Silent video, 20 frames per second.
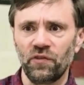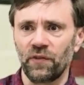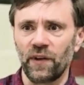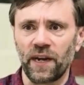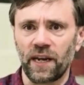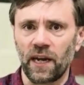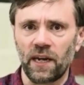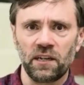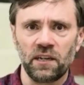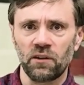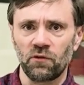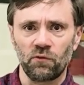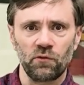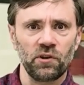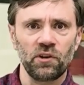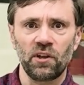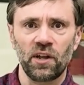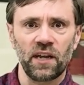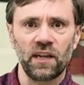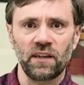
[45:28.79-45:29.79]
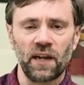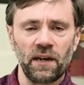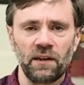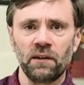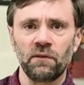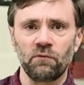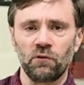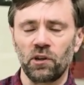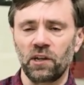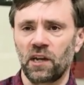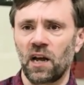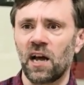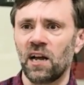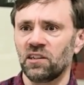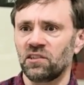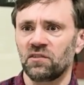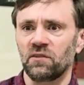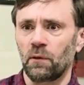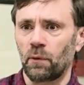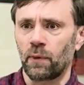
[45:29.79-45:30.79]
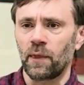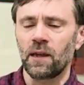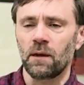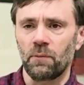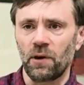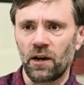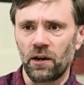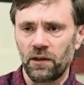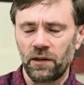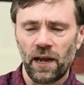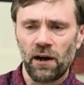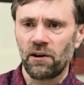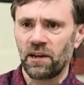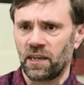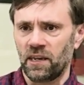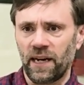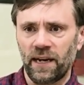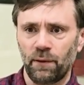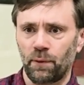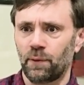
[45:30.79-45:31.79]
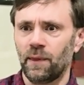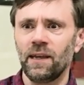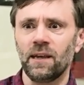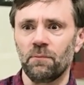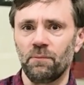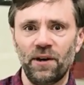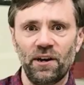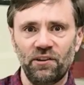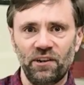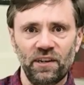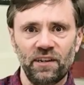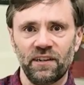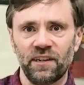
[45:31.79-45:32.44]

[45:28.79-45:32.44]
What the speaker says: Like I didn't really consciously think about it. Now I think about it.